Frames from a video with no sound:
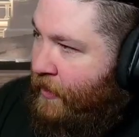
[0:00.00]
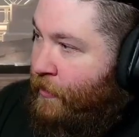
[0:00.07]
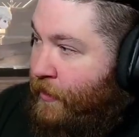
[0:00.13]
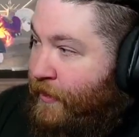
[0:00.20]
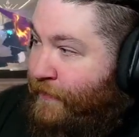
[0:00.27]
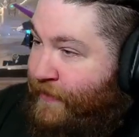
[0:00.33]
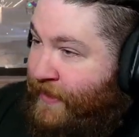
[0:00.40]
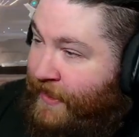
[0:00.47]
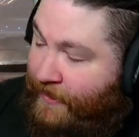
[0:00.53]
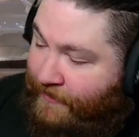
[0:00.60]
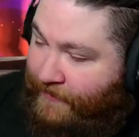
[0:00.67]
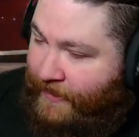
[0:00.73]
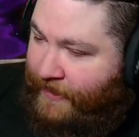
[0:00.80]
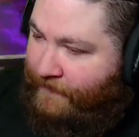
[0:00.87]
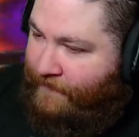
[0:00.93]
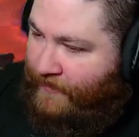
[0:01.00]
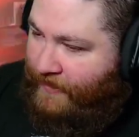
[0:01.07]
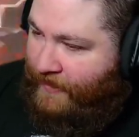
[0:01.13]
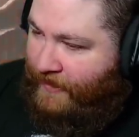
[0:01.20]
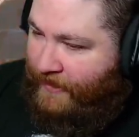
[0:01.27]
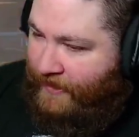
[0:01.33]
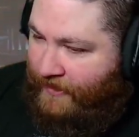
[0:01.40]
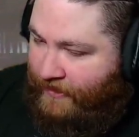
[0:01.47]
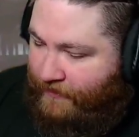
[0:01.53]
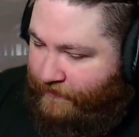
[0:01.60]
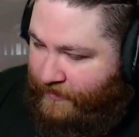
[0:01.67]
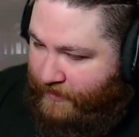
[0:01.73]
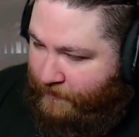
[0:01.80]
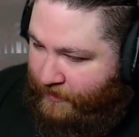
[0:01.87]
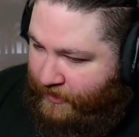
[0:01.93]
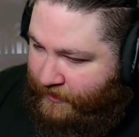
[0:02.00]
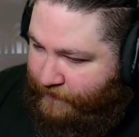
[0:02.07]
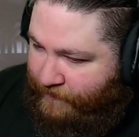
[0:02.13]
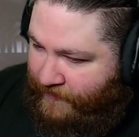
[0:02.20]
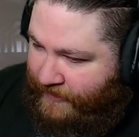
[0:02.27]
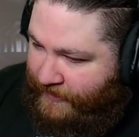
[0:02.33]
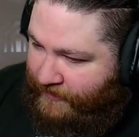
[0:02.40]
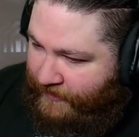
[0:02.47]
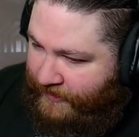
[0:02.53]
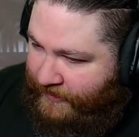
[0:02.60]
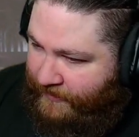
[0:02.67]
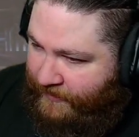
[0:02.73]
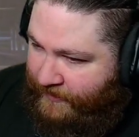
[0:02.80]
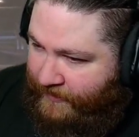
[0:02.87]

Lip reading: we're on fire. Yeah, I love when I'm on fire. And